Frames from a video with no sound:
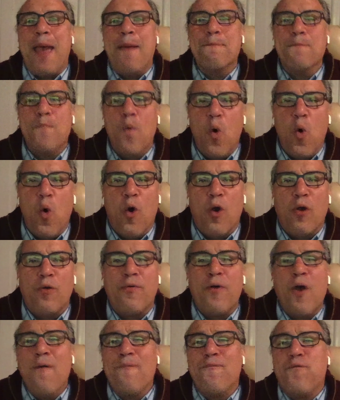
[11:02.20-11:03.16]
more
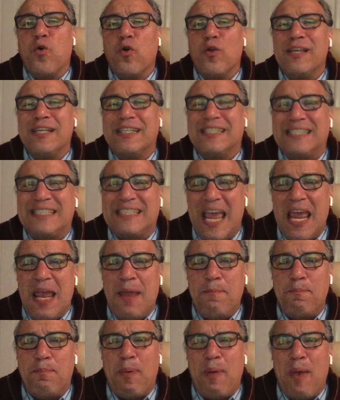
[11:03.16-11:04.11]
for the
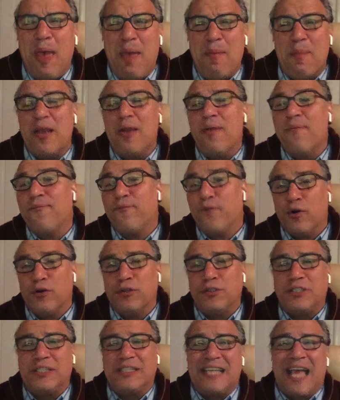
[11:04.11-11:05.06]
same payment
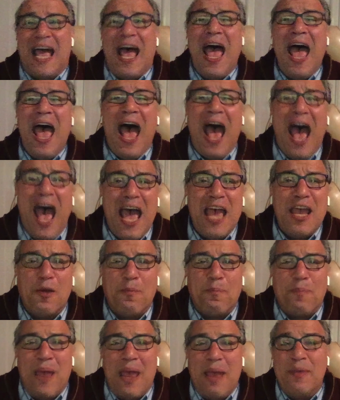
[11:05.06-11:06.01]
versus a higher
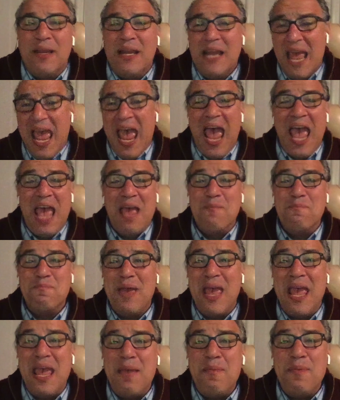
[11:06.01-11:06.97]
payment, and
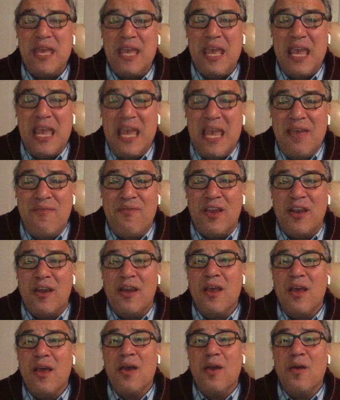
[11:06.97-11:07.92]
maybe
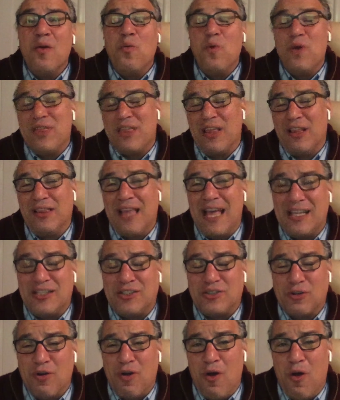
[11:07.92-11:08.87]
even with a
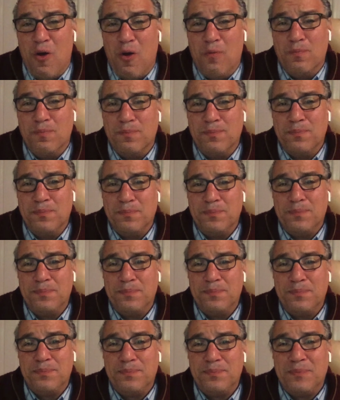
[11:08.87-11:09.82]
lesser home.
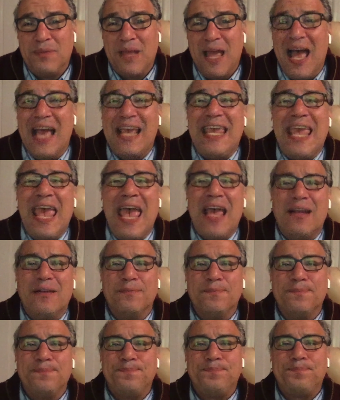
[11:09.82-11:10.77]

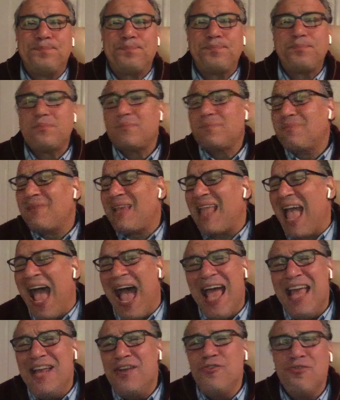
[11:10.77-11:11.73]
Again,
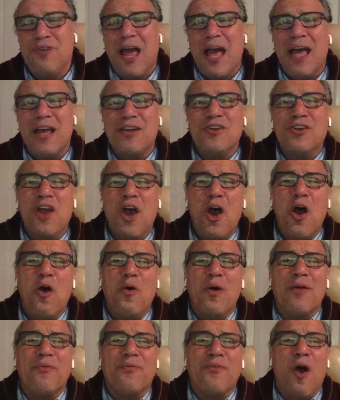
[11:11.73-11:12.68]
I do not
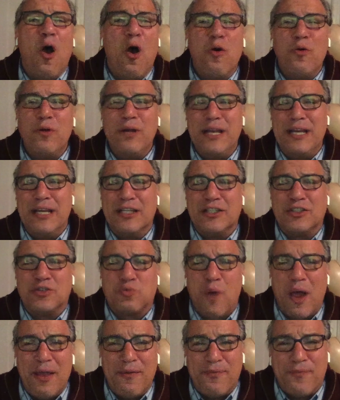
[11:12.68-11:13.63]
know if owning is
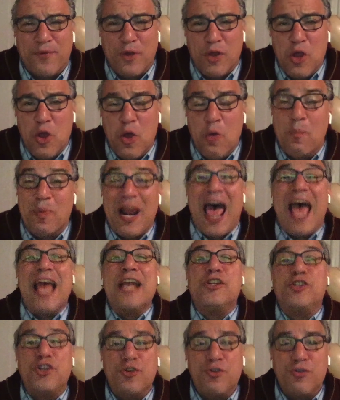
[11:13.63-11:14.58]
right for you, but I
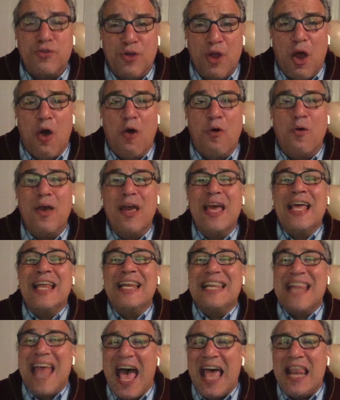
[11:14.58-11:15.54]
do know
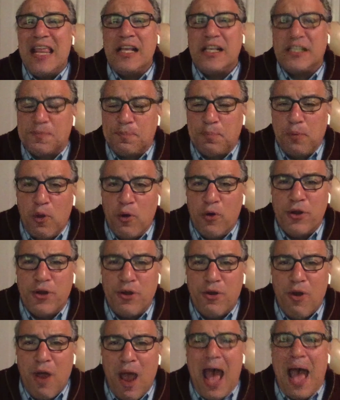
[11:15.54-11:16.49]
not exploring
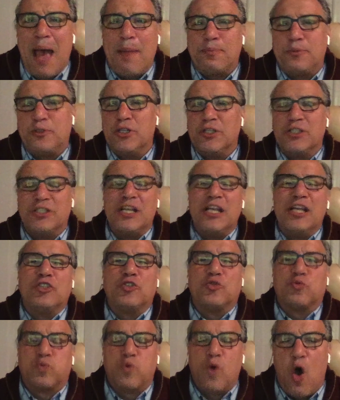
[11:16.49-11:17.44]
your options
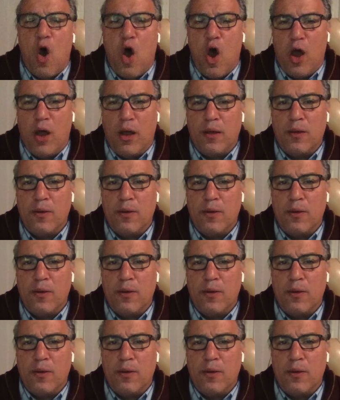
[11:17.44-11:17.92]
is wrong.